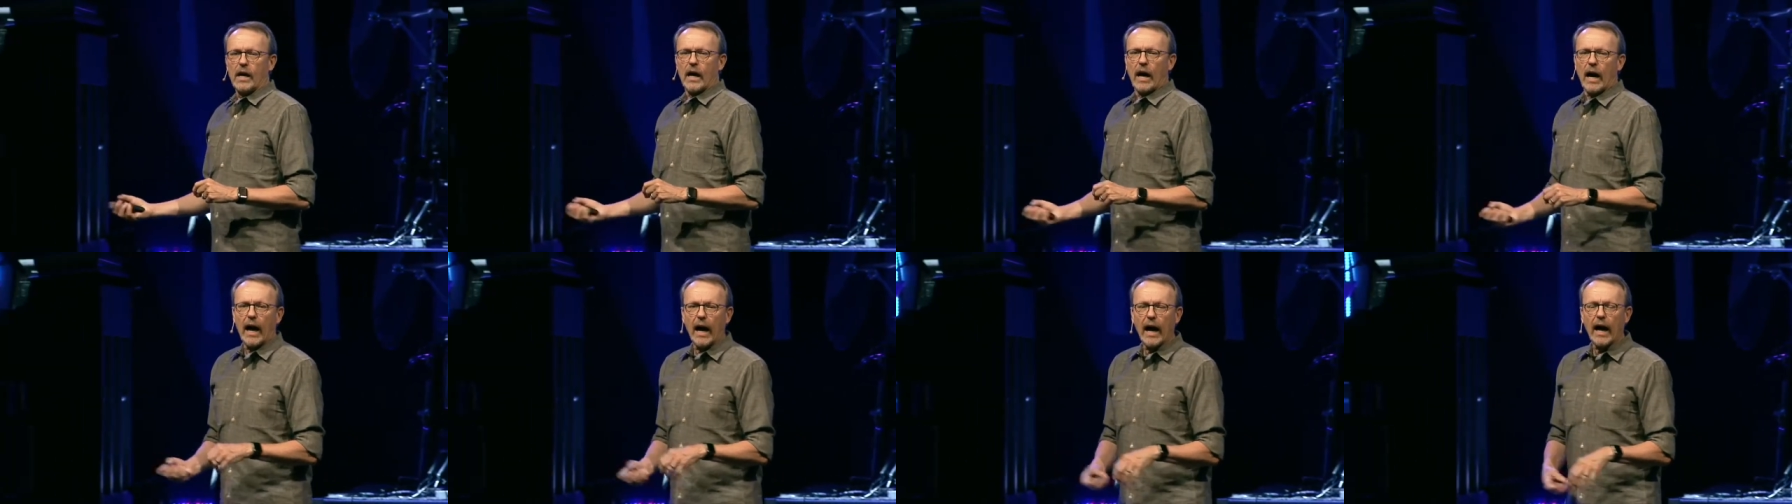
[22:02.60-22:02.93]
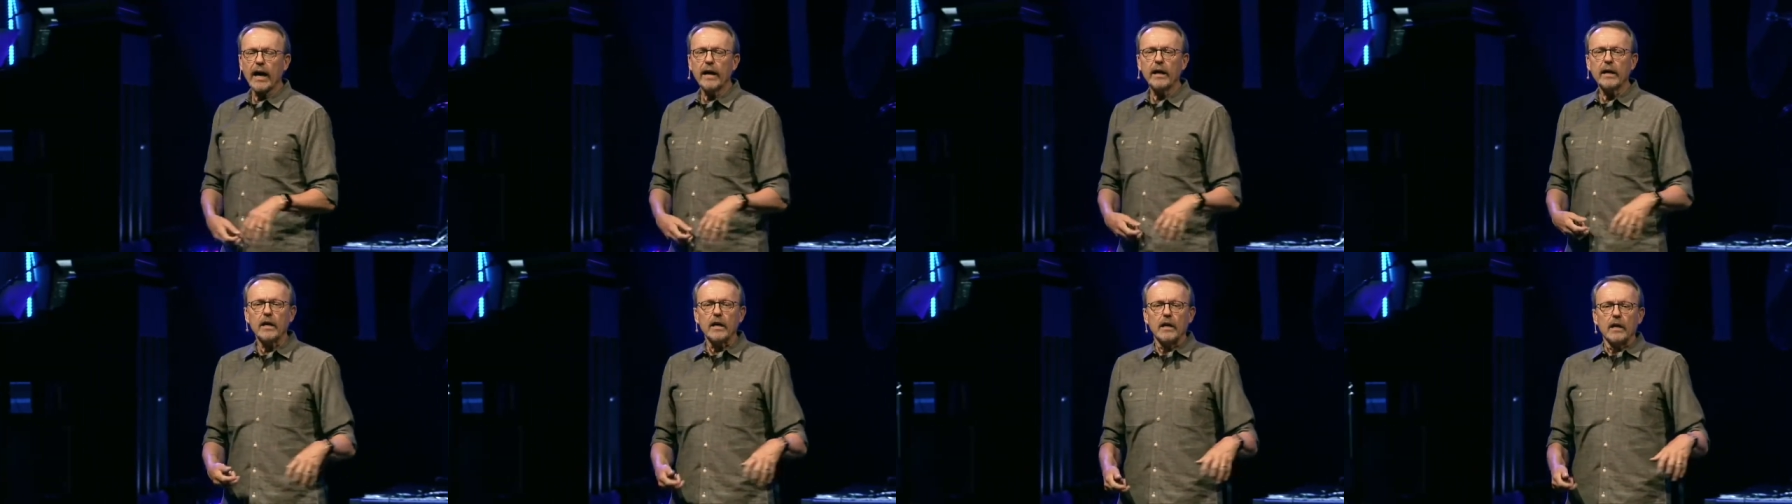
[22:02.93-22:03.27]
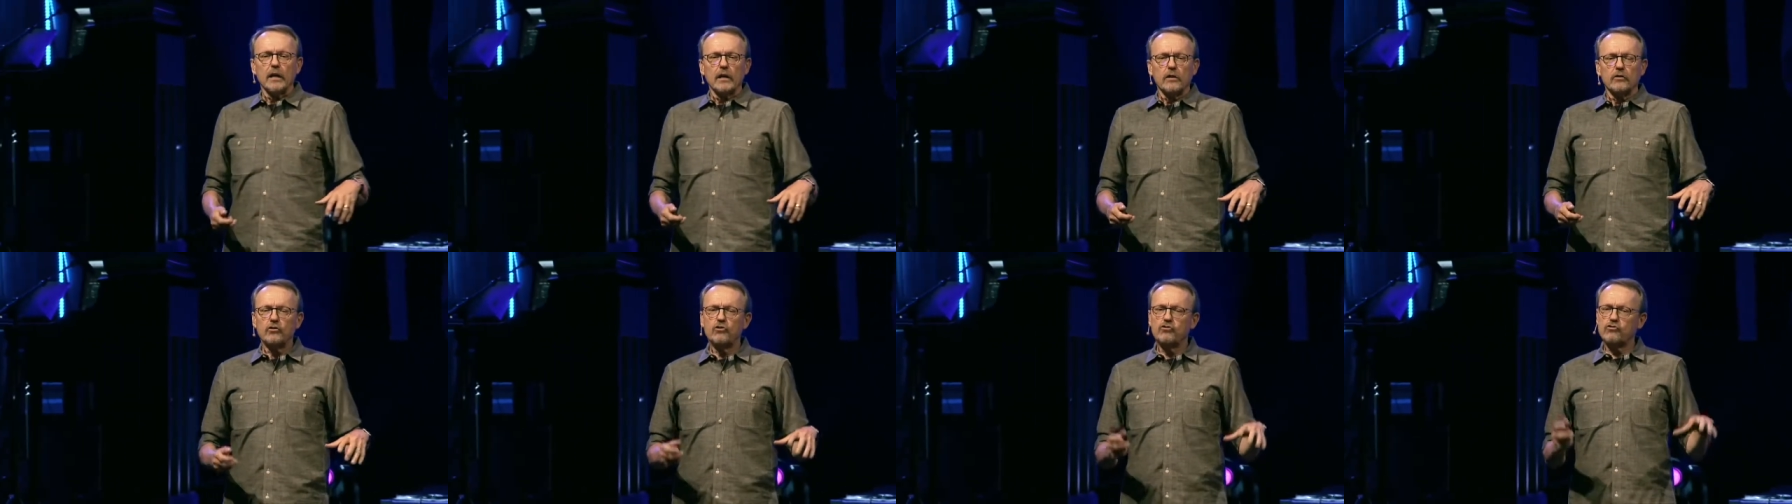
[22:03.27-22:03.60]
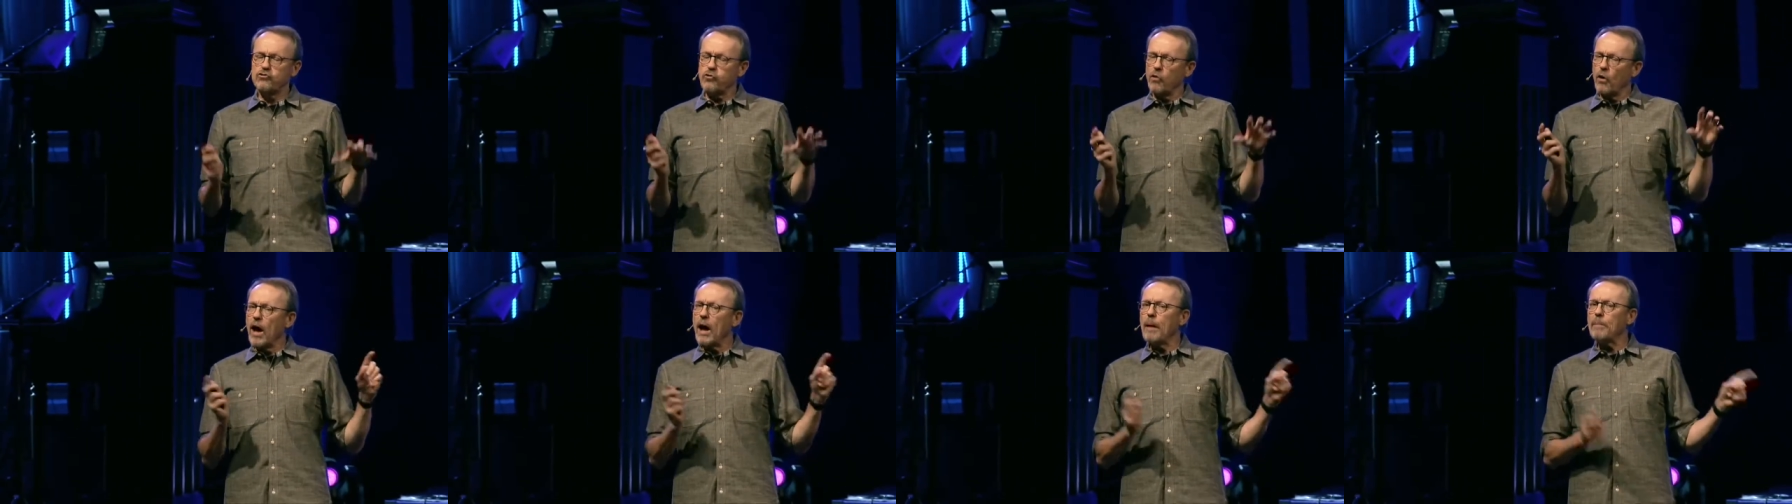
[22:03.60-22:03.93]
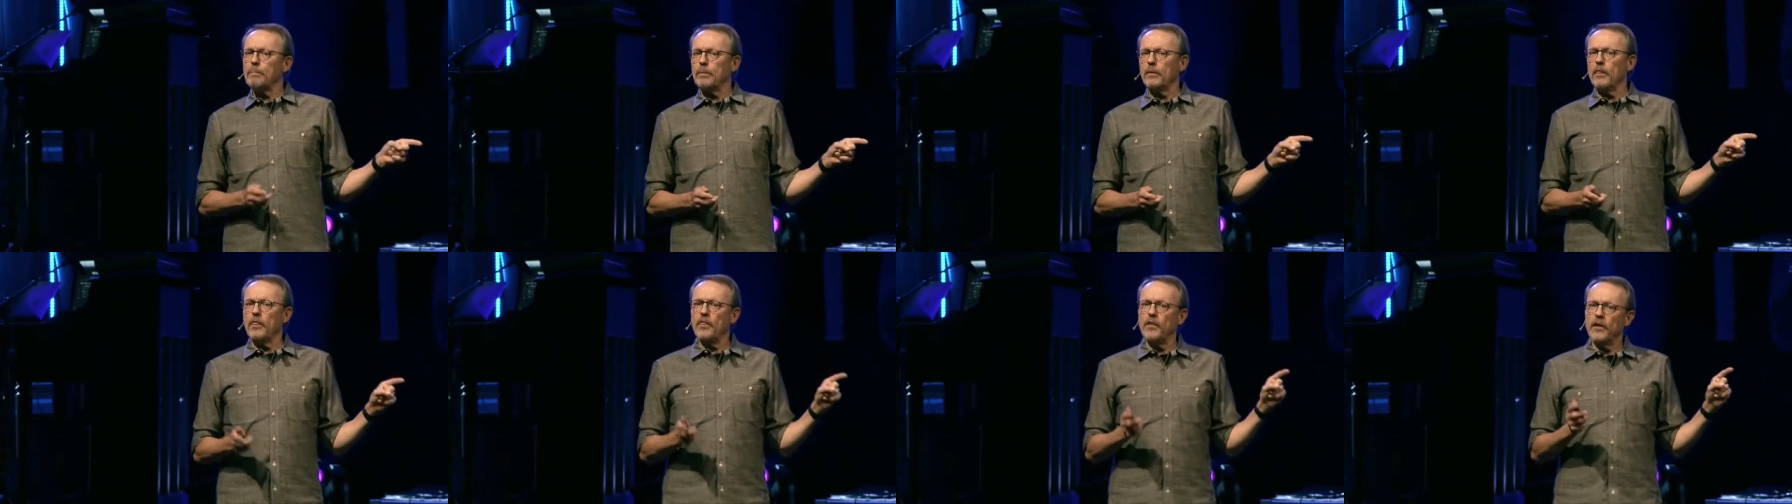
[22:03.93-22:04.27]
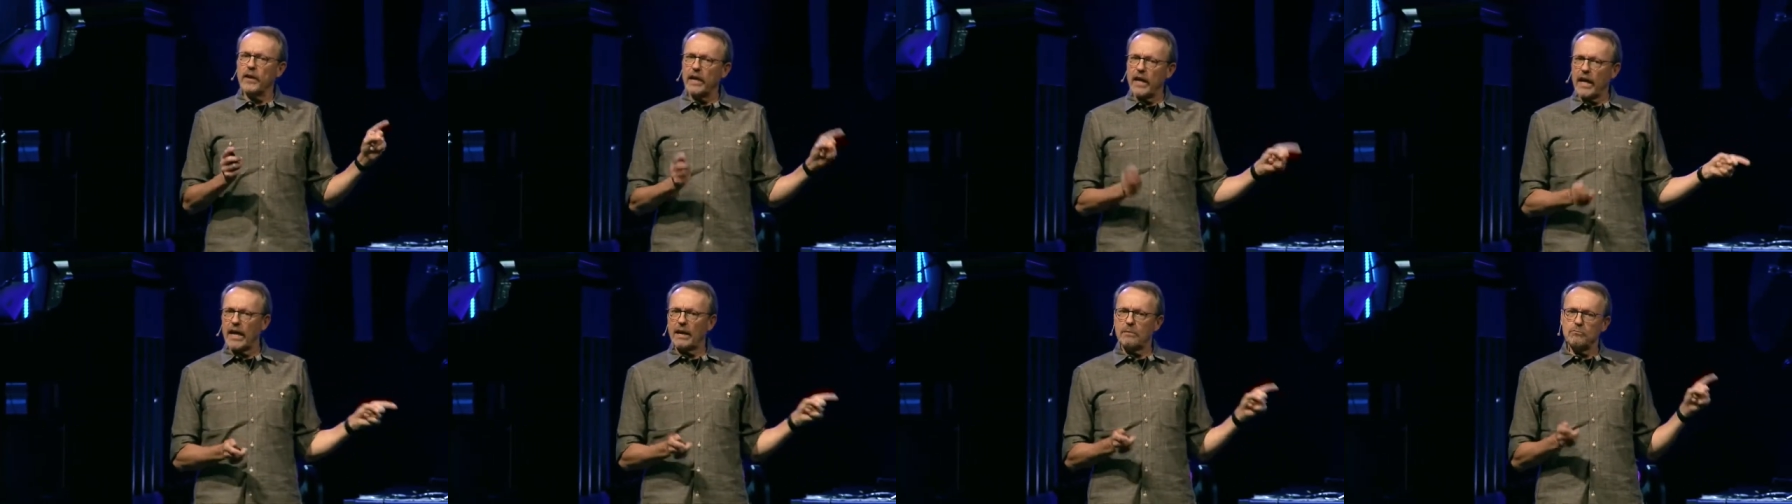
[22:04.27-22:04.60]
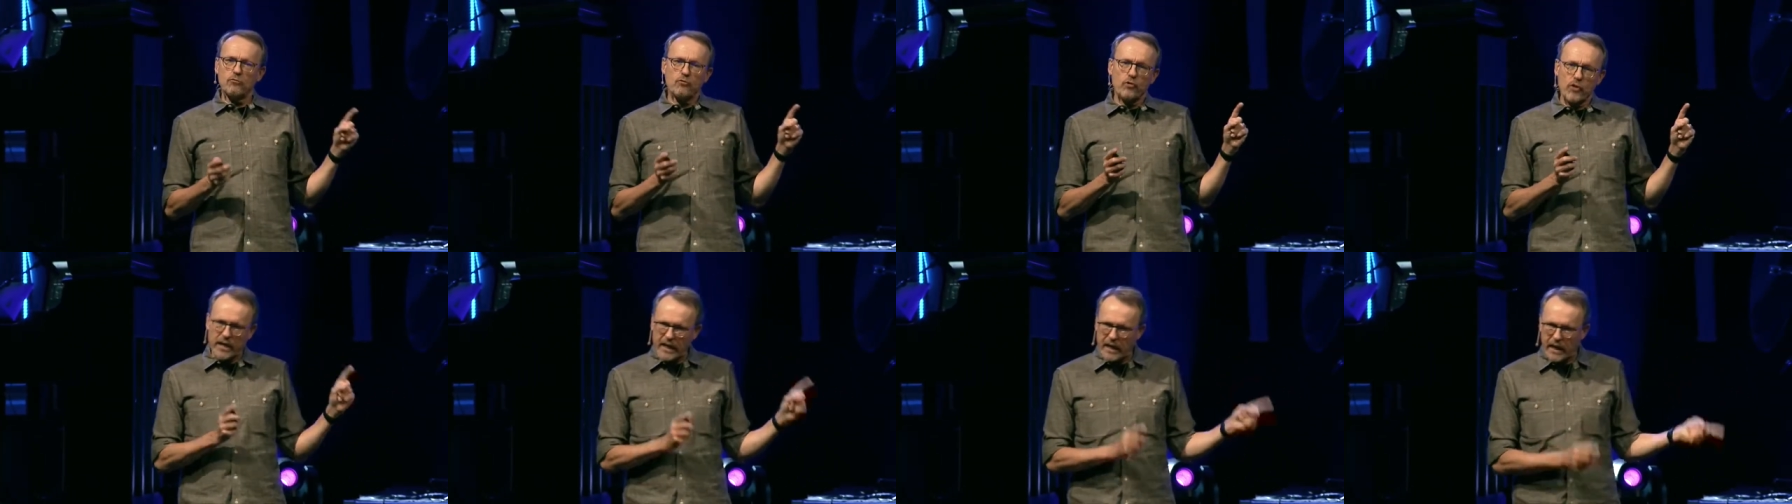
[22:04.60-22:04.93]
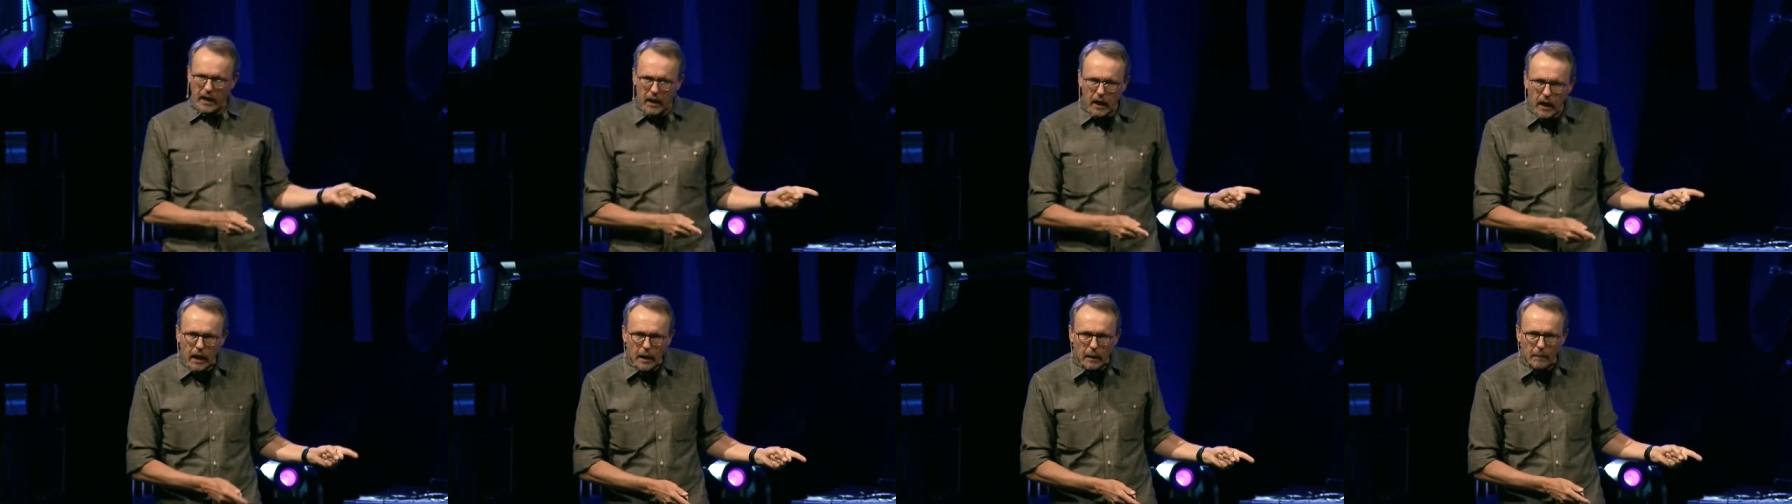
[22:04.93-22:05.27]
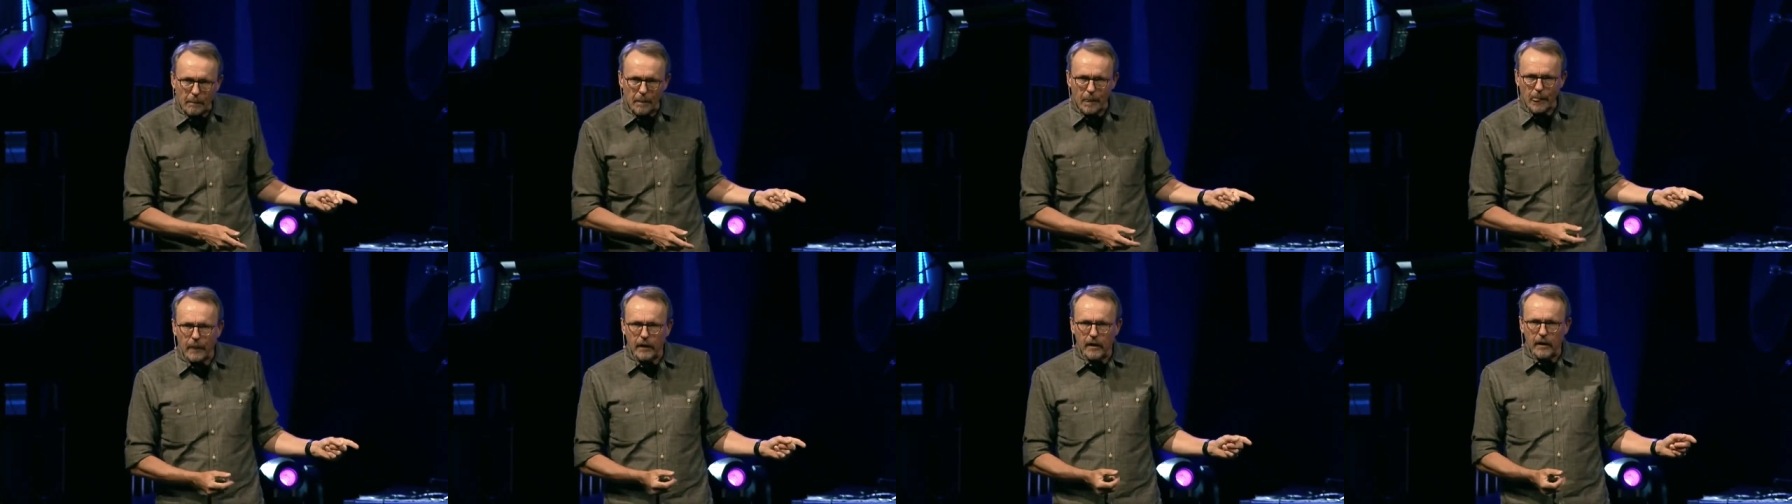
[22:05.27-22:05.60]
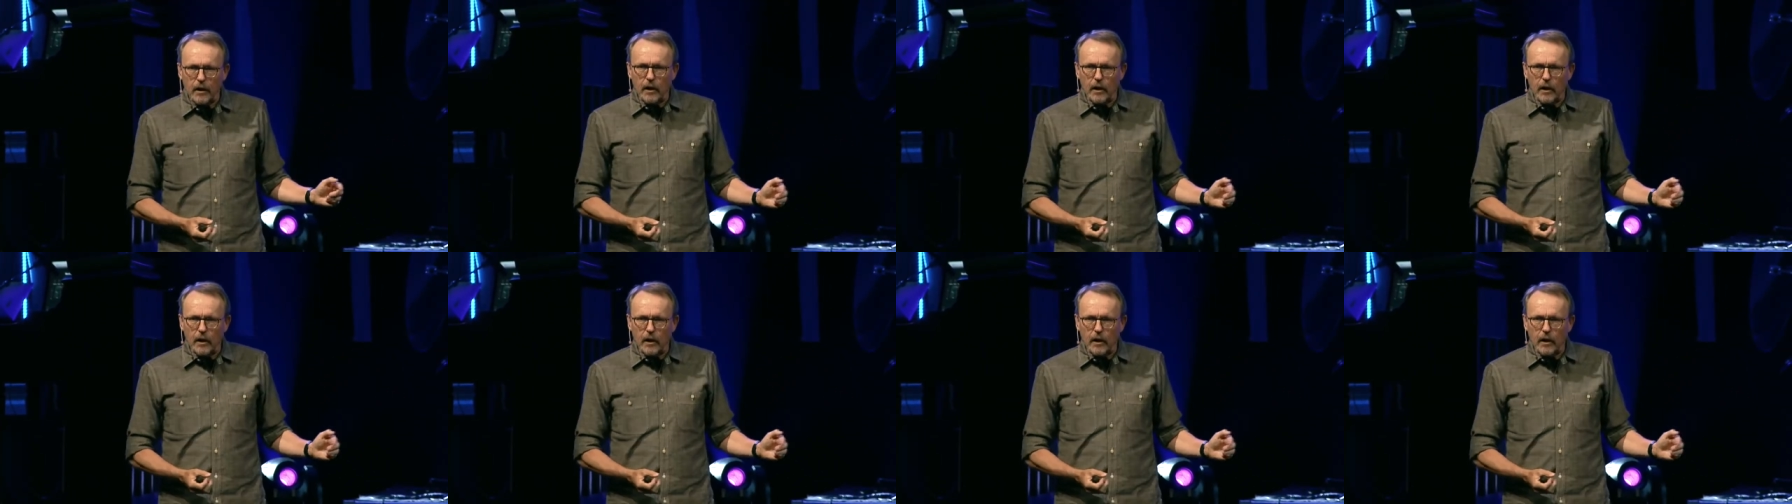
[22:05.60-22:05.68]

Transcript: I drop the name Ricky